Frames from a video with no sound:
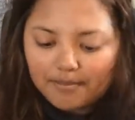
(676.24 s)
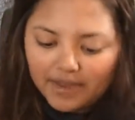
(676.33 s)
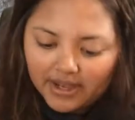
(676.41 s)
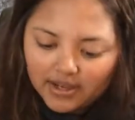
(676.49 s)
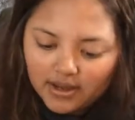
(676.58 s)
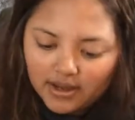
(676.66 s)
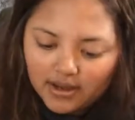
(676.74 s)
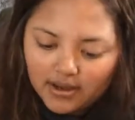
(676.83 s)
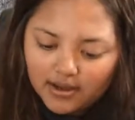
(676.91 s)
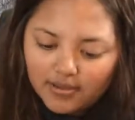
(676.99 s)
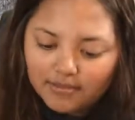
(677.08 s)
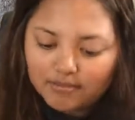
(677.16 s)

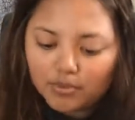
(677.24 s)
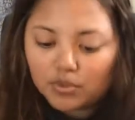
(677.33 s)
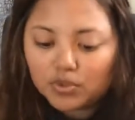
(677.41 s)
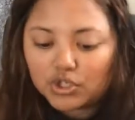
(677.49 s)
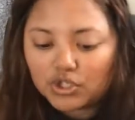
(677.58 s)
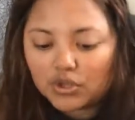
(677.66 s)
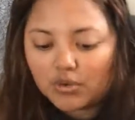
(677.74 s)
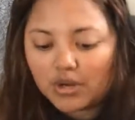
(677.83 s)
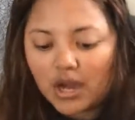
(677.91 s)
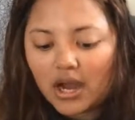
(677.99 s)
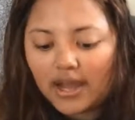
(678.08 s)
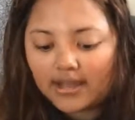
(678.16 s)
Becca Moonstone
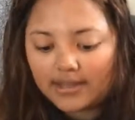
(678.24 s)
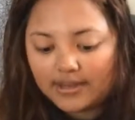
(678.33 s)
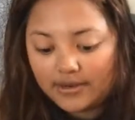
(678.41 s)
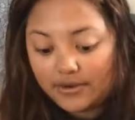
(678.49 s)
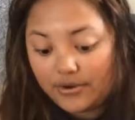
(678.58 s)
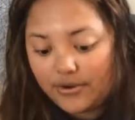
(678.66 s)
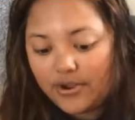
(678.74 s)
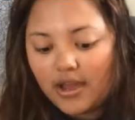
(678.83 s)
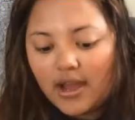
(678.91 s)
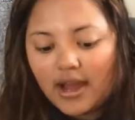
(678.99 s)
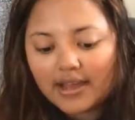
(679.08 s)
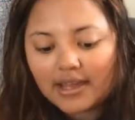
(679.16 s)
highlighter.
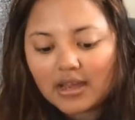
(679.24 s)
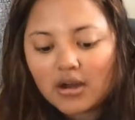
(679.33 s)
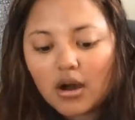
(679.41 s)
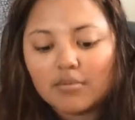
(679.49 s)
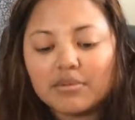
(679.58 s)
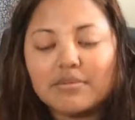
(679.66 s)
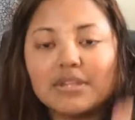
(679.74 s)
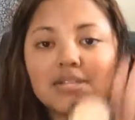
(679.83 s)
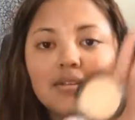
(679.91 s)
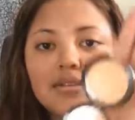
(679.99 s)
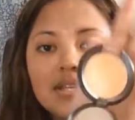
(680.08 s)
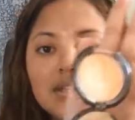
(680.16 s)
I get compliments
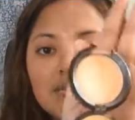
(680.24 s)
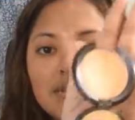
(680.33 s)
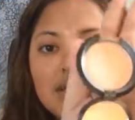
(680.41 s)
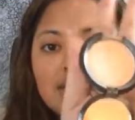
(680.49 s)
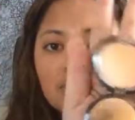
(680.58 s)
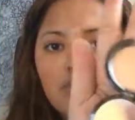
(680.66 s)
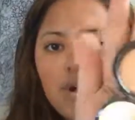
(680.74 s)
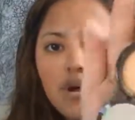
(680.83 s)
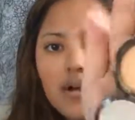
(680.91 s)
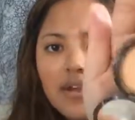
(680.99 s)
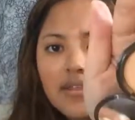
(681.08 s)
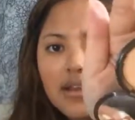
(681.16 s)
on this one as
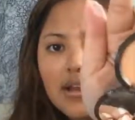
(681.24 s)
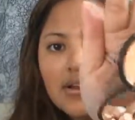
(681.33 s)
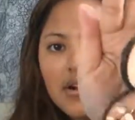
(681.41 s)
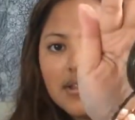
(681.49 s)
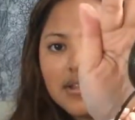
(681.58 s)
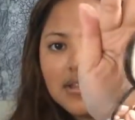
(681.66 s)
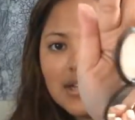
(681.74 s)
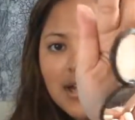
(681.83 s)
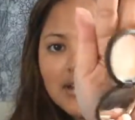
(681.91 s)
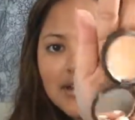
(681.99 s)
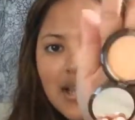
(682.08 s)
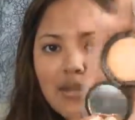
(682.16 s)
well. I think I got this
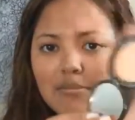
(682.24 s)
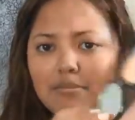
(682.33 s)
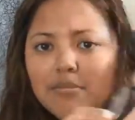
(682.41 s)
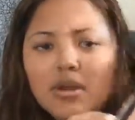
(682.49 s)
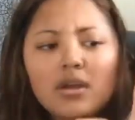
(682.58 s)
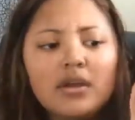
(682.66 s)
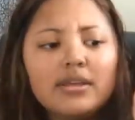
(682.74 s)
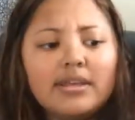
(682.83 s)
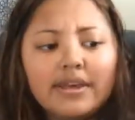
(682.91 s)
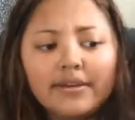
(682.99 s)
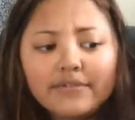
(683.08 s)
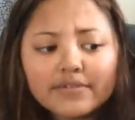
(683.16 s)
as a
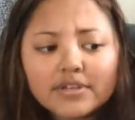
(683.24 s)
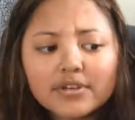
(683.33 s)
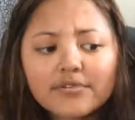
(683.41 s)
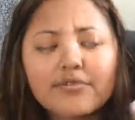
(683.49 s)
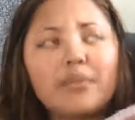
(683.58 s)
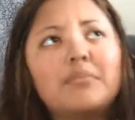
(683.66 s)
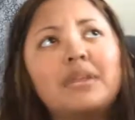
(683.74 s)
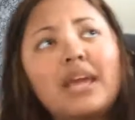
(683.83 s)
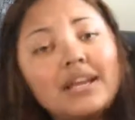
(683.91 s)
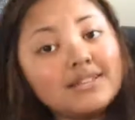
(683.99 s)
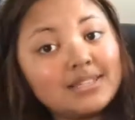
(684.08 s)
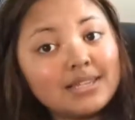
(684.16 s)
gift from
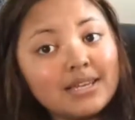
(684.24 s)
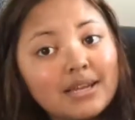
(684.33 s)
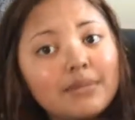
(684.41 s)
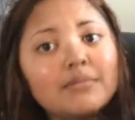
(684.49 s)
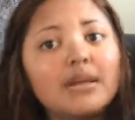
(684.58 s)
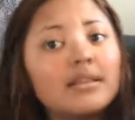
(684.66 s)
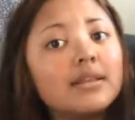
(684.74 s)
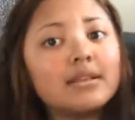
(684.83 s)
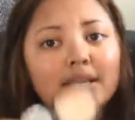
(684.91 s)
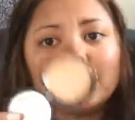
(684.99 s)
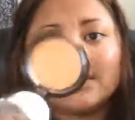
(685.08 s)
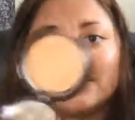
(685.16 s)
Nancy. I think
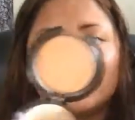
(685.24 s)
Nancy